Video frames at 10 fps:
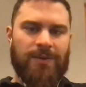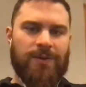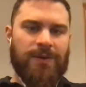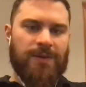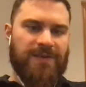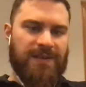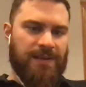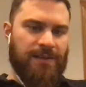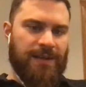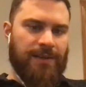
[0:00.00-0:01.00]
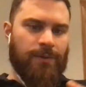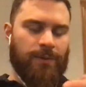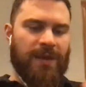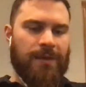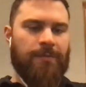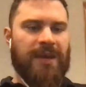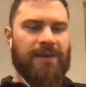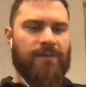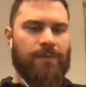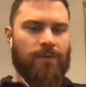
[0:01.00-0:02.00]
You could use it like when we come
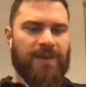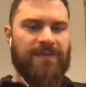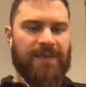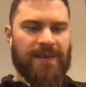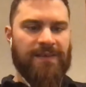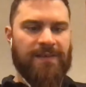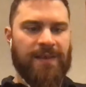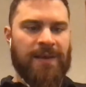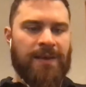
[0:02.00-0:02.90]
back from recess